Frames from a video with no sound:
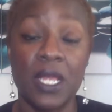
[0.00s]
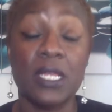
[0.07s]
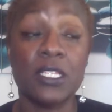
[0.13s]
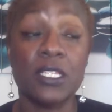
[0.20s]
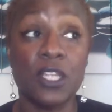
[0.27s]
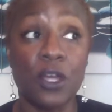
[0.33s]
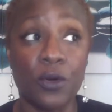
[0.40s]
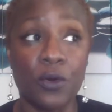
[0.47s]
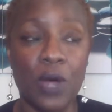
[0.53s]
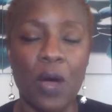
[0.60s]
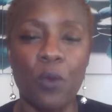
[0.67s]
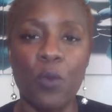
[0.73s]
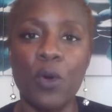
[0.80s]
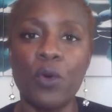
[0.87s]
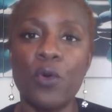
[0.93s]
So I
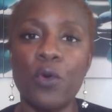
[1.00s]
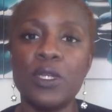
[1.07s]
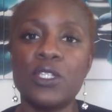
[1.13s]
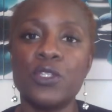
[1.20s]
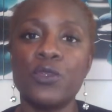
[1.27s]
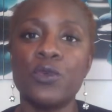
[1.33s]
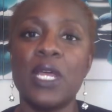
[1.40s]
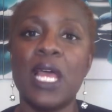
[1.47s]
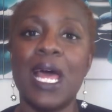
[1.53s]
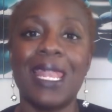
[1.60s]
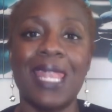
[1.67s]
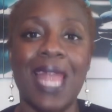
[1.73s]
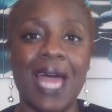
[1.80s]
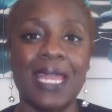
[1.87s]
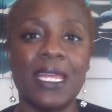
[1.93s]
won't go into it a
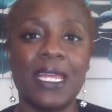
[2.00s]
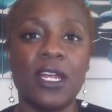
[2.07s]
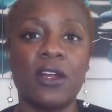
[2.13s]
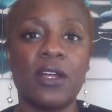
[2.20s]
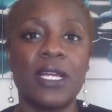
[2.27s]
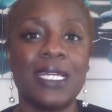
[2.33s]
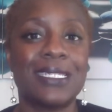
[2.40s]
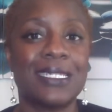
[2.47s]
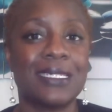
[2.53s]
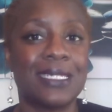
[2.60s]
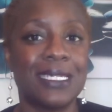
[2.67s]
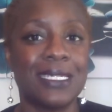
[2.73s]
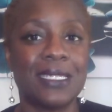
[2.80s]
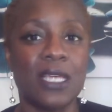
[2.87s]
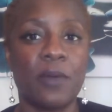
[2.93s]
lot here into
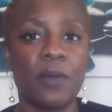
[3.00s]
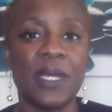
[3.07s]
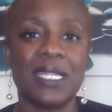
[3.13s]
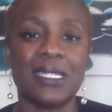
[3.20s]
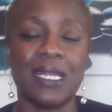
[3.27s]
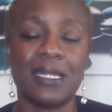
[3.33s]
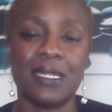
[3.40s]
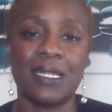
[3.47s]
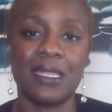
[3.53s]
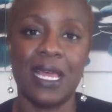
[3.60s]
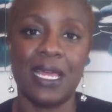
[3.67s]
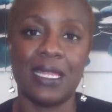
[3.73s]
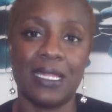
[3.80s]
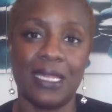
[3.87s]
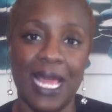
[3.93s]
detail because I did
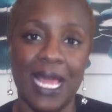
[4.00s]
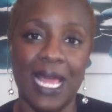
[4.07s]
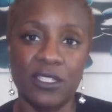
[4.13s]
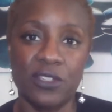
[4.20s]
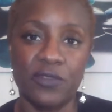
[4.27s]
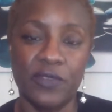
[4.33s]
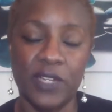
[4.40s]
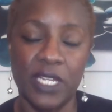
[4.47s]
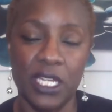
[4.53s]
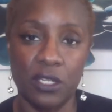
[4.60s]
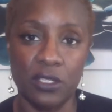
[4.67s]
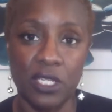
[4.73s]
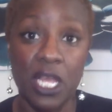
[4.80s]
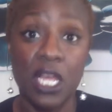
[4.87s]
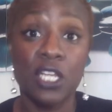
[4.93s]
that in the last two
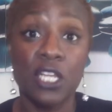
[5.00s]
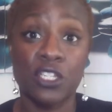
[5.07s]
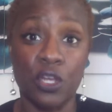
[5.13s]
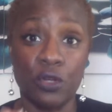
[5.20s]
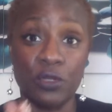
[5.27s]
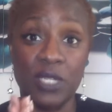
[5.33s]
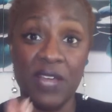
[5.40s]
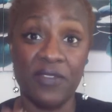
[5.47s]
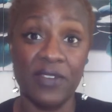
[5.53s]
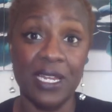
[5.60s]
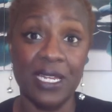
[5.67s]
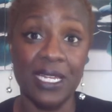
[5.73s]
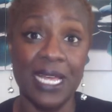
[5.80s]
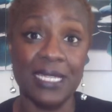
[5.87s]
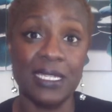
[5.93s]
videos. So
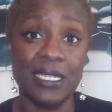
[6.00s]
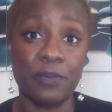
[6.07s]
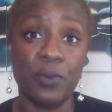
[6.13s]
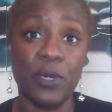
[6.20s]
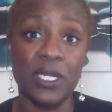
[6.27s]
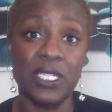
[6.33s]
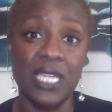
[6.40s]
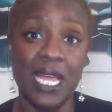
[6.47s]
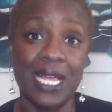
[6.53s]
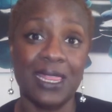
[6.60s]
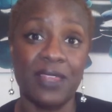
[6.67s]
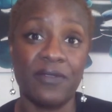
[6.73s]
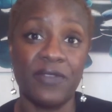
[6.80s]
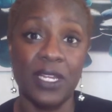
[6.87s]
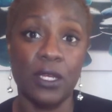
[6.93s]
definitely at some point check
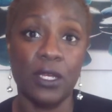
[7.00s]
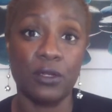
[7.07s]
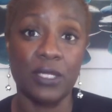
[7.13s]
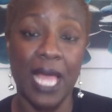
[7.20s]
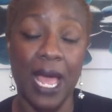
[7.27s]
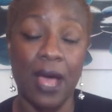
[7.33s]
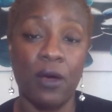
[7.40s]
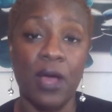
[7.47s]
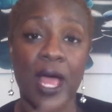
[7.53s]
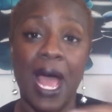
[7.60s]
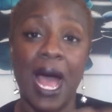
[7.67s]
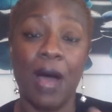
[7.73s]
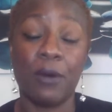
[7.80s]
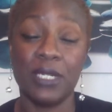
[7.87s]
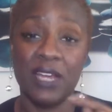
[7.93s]
the videos out.
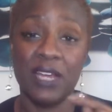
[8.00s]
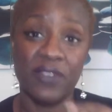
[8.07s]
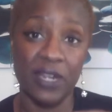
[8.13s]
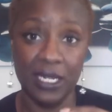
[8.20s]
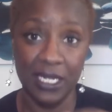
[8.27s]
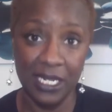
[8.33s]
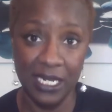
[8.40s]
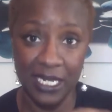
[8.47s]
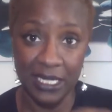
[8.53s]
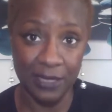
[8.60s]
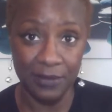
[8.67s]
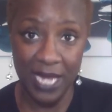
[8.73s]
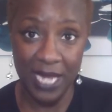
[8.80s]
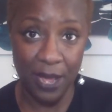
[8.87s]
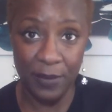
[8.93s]
I will definitely link
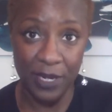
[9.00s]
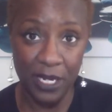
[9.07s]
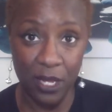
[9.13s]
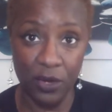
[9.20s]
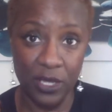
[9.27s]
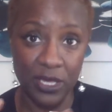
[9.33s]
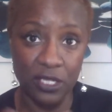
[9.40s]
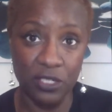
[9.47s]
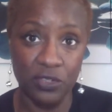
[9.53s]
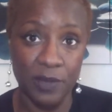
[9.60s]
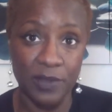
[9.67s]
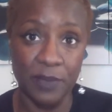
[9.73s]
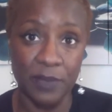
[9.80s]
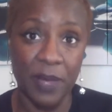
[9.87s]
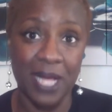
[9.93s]
them down below in the
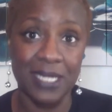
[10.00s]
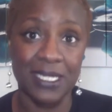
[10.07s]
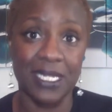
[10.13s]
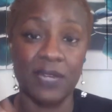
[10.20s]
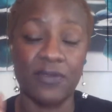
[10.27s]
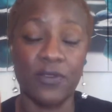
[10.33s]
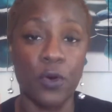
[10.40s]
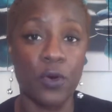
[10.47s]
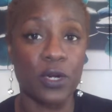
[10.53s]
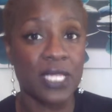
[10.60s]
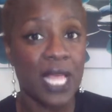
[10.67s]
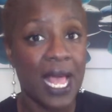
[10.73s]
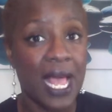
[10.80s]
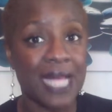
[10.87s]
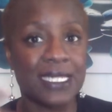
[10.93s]
description box. And of course,
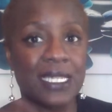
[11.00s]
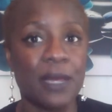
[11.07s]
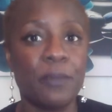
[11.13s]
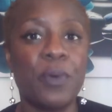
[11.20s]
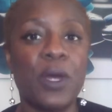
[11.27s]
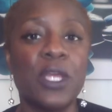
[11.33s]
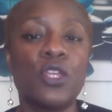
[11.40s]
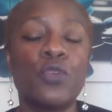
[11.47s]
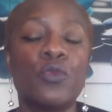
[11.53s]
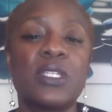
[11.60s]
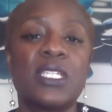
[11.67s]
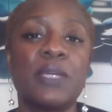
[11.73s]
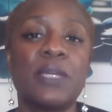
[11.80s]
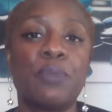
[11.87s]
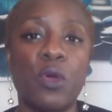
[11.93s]
at some point you will
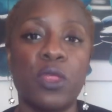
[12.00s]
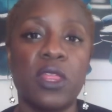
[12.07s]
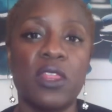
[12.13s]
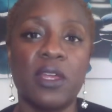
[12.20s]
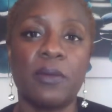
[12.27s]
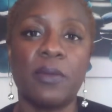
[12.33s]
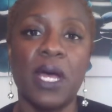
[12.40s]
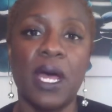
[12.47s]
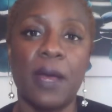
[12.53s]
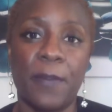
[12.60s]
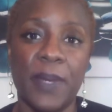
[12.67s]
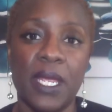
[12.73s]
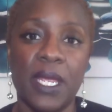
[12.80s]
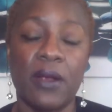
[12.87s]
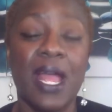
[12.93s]
see both of them
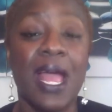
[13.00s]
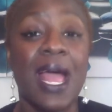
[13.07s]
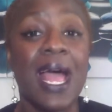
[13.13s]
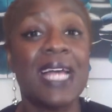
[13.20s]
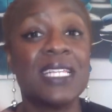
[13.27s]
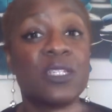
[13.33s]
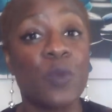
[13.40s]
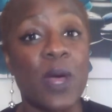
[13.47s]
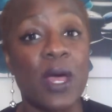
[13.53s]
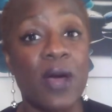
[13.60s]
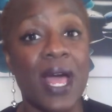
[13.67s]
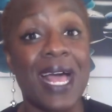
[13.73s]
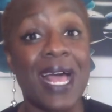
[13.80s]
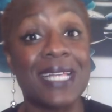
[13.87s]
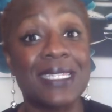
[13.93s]
up here as
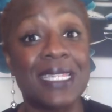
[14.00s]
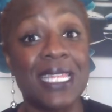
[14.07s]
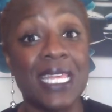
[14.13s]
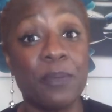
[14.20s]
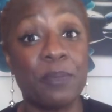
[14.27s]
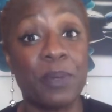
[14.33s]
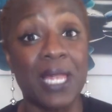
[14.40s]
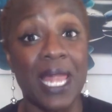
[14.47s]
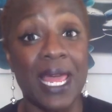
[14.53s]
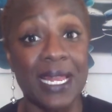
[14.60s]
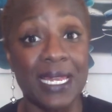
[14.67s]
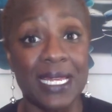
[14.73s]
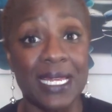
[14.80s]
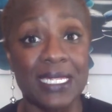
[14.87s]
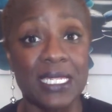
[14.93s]
well as the
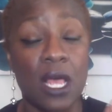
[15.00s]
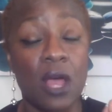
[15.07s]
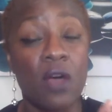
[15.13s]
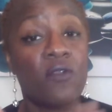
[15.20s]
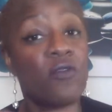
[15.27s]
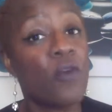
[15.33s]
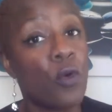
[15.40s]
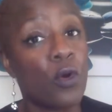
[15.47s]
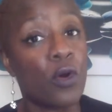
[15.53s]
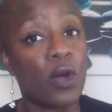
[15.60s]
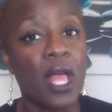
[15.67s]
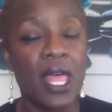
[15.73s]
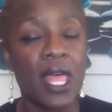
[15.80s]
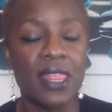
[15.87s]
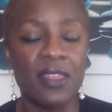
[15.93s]
playlist
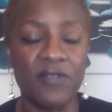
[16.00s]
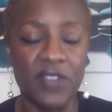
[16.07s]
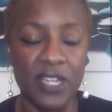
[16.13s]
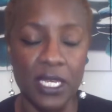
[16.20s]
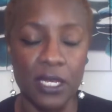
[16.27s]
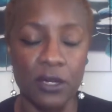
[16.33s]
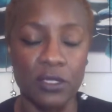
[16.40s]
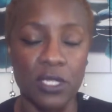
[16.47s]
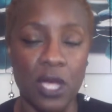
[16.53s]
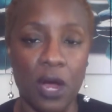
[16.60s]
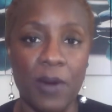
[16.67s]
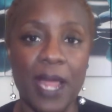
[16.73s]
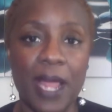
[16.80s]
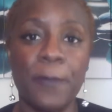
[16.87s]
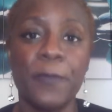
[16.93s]
for the videos. All
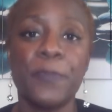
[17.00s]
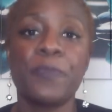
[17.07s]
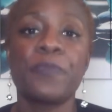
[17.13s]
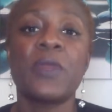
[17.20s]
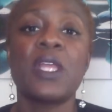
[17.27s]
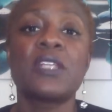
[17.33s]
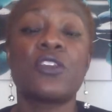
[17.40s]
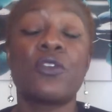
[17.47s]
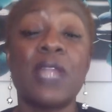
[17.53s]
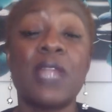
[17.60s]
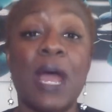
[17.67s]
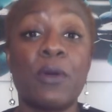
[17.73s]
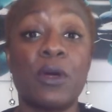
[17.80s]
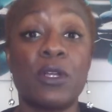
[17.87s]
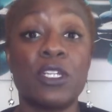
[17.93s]
right. So
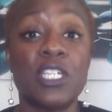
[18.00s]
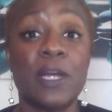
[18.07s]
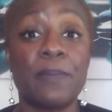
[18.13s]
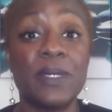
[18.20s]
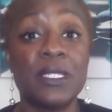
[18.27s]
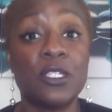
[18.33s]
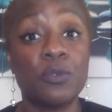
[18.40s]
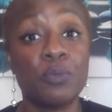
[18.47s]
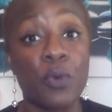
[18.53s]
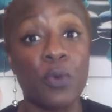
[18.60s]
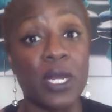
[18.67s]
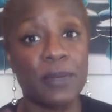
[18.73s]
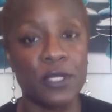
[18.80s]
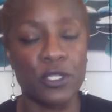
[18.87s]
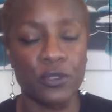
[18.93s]
now we're going to jump into point
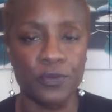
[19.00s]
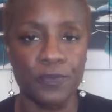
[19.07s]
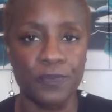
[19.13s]
number two.